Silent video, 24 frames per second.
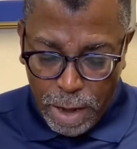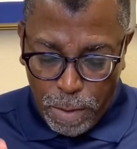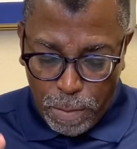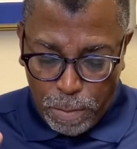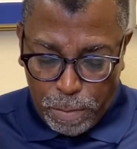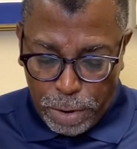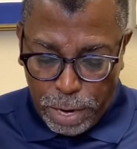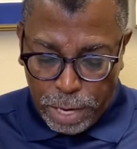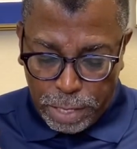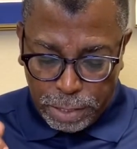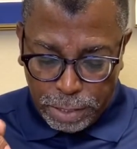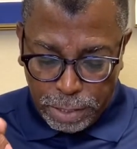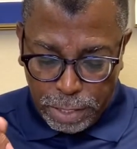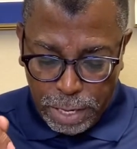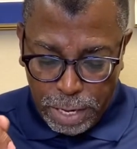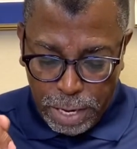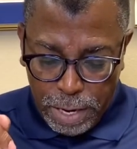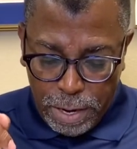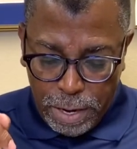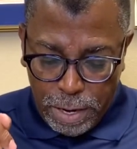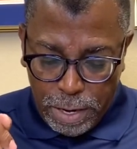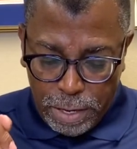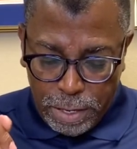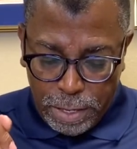But
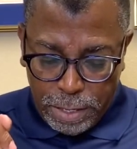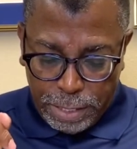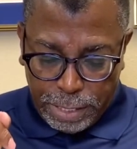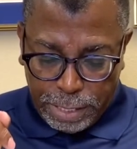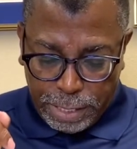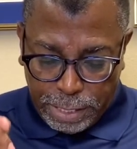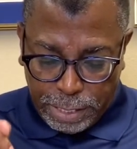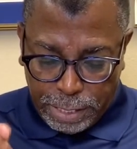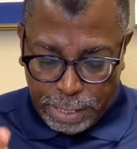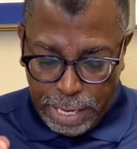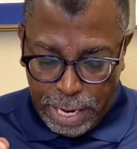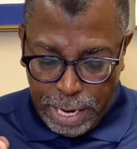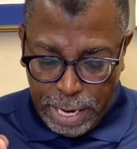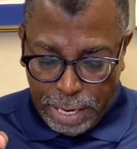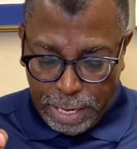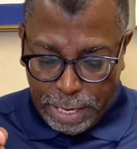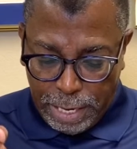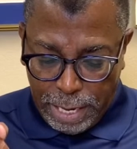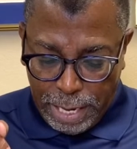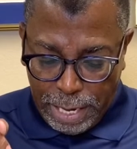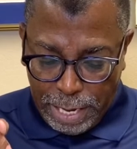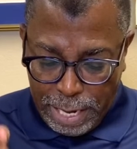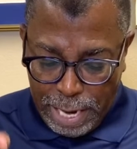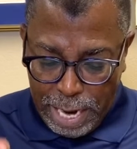seek
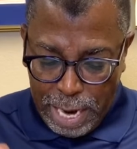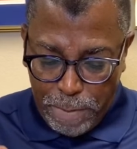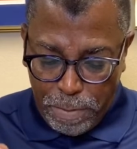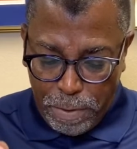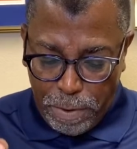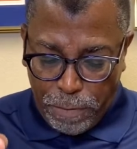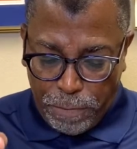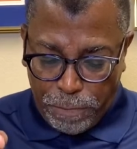labor